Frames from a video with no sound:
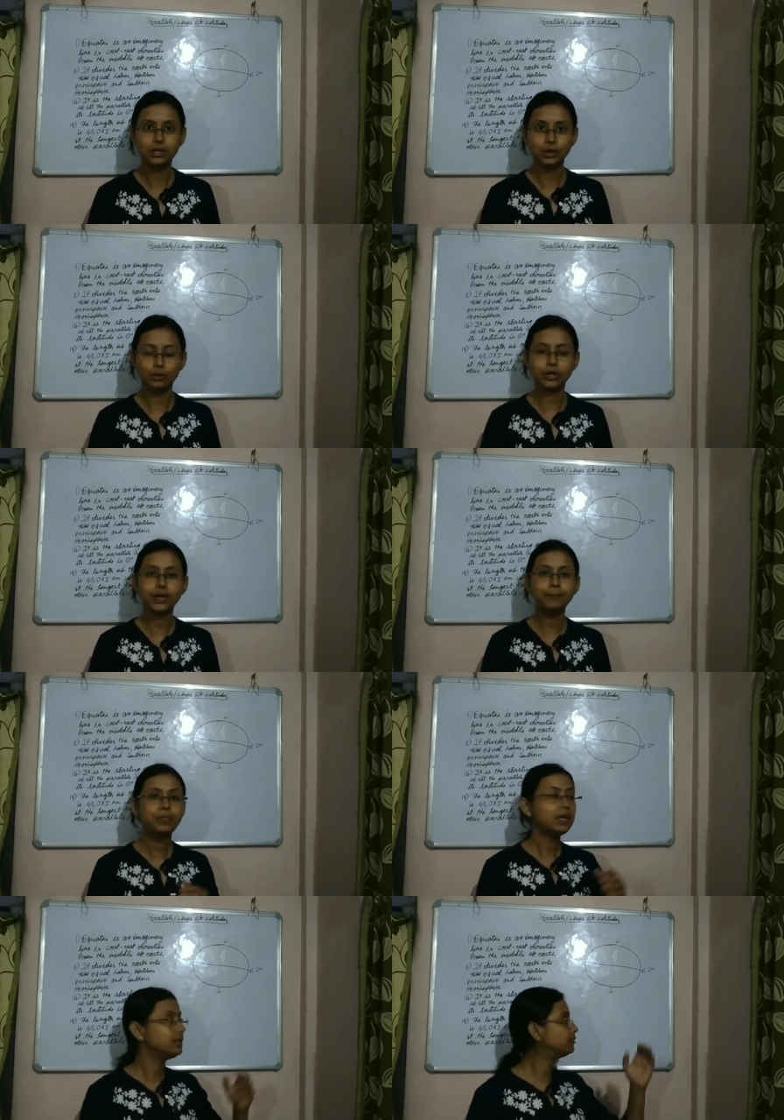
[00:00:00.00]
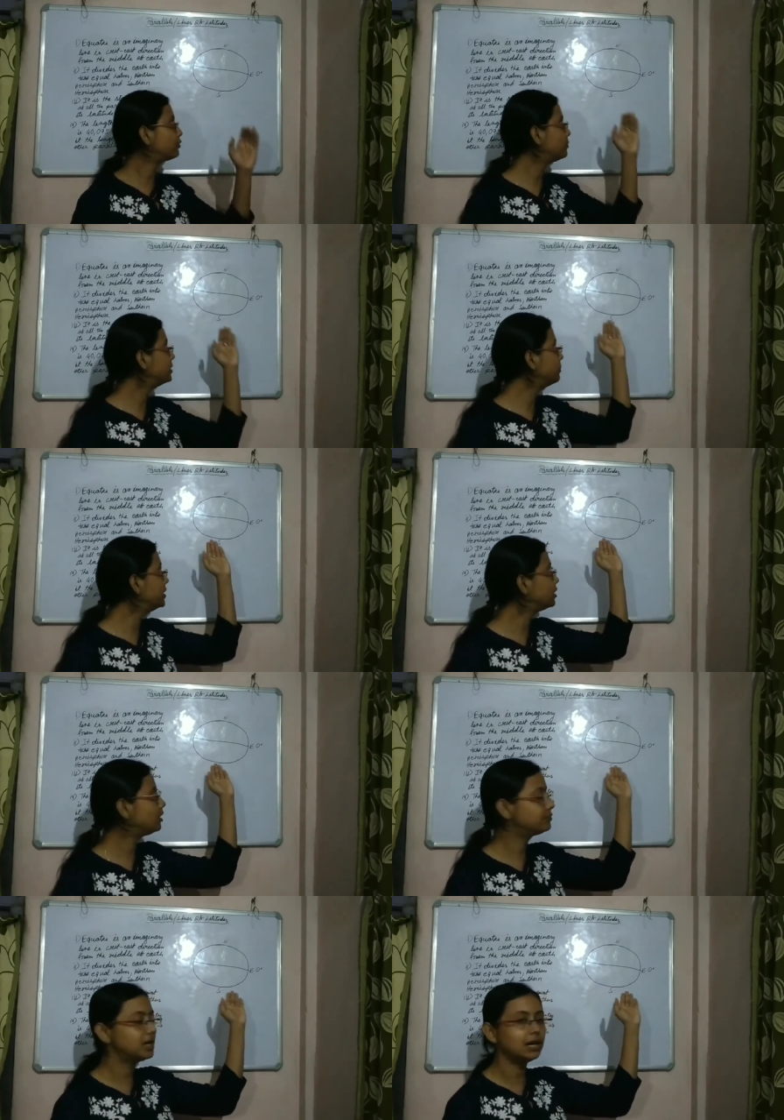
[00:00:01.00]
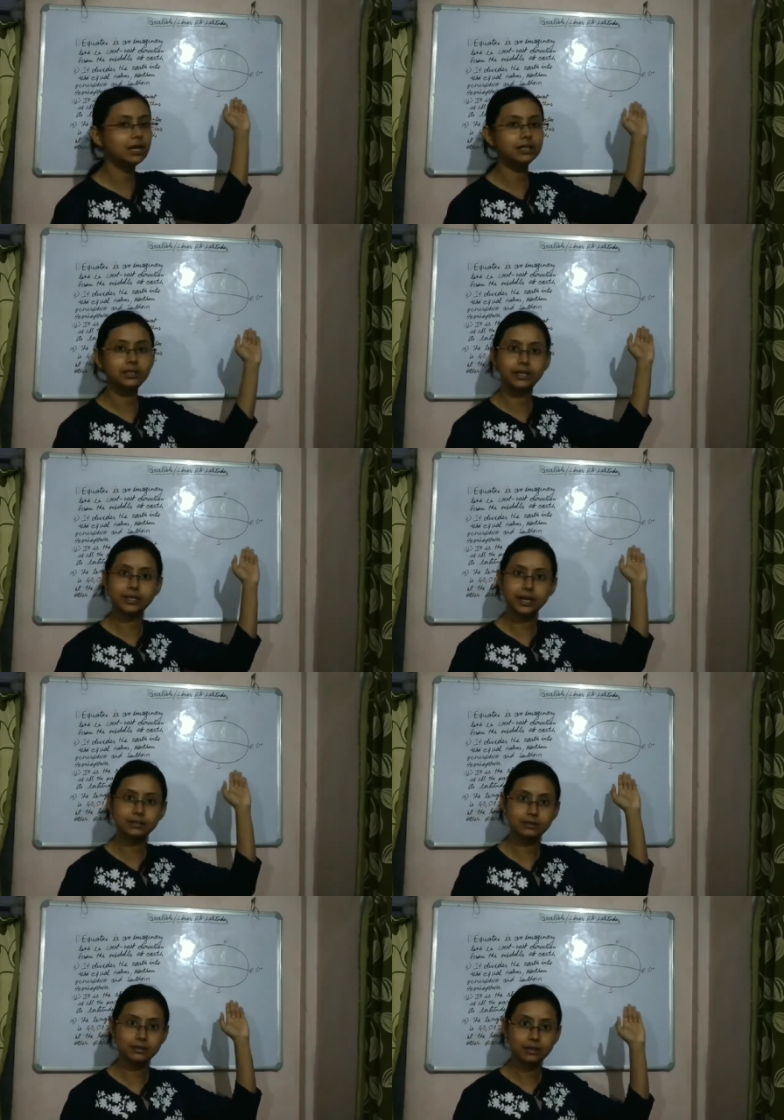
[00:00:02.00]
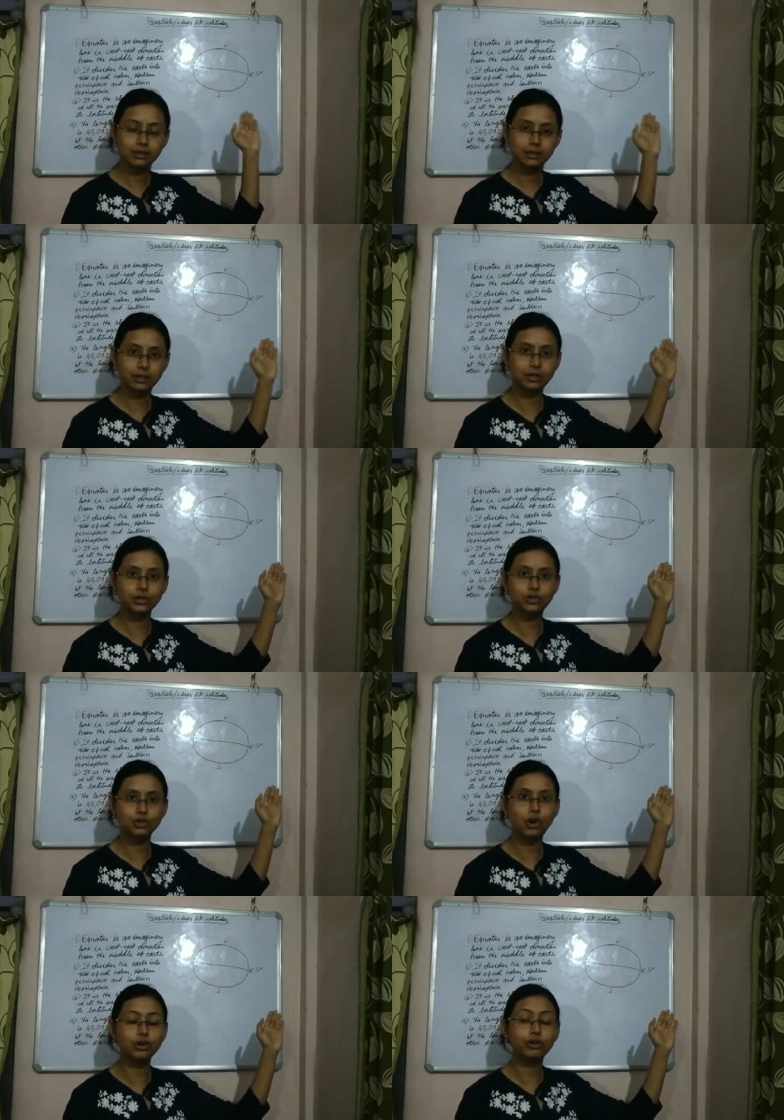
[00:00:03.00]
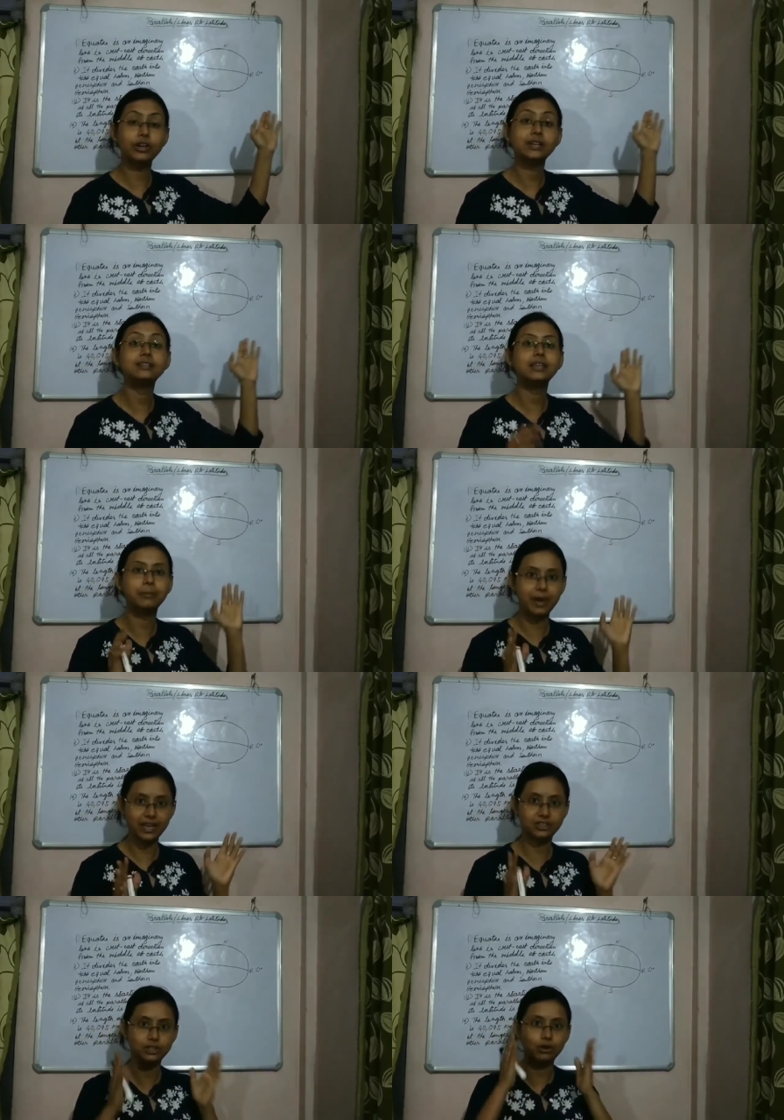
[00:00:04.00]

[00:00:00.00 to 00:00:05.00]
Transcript: Okay. From the middle of the earth, it has drawn or it has imagined.